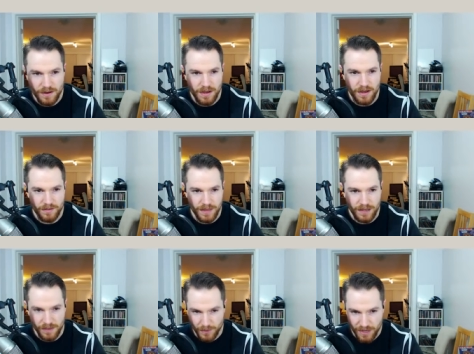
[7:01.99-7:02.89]
uh,
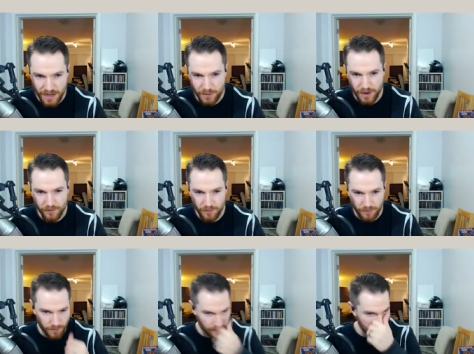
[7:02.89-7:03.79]
that, that we kind of went over
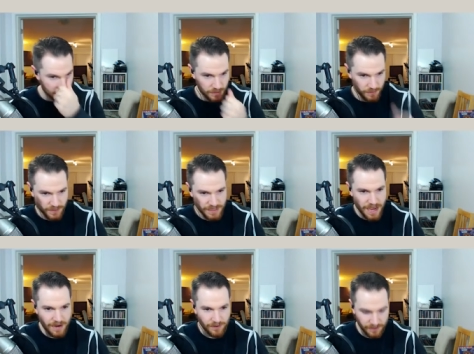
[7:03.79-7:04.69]
before. We
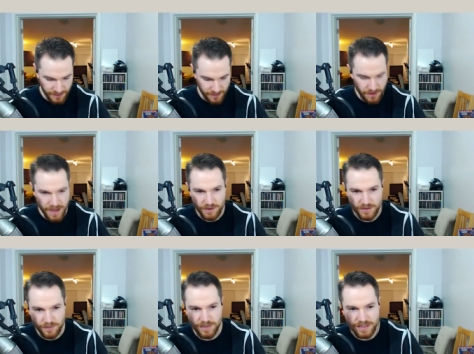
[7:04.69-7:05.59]
staggered the listener now.
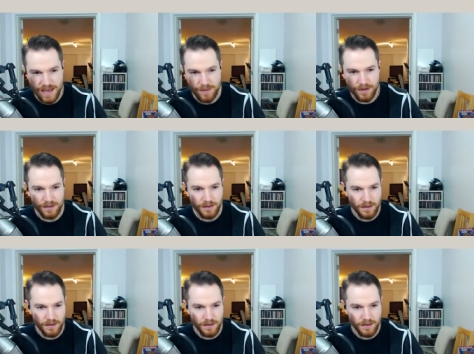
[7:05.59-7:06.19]
Something's happening.